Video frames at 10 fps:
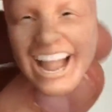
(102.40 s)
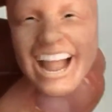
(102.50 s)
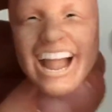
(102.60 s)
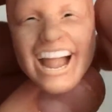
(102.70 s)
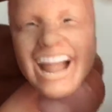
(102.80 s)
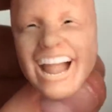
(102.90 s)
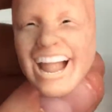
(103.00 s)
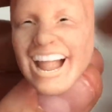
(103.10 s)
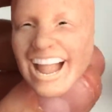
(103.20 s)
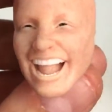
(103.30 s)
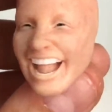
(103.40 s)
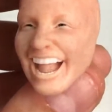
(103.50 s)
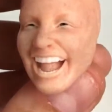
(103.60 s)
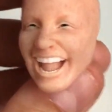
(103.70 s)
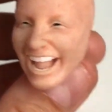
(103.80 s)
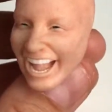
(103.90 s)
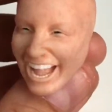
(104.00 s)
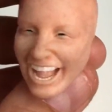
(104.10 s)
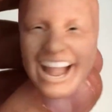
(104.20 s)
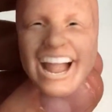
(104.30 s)
is already painted. So it's always good
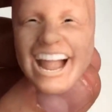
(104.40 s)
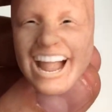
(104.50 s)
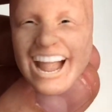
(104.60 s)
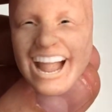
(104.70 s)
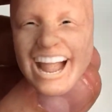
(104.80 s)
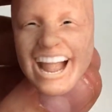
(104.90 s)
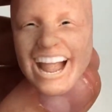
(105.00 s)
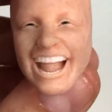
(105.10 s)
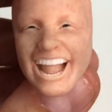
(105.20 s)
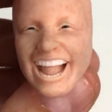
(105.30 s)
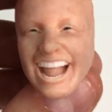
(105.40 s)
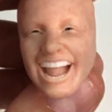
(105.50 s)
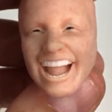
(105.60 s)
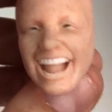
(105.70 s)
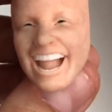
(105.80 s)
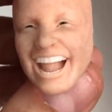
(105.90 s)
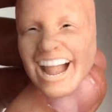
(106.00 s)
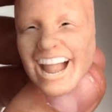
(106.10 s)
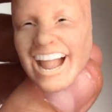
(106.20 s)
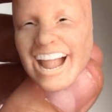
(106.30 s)
to start with the tongue. I'm
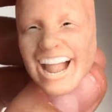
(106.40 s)
going to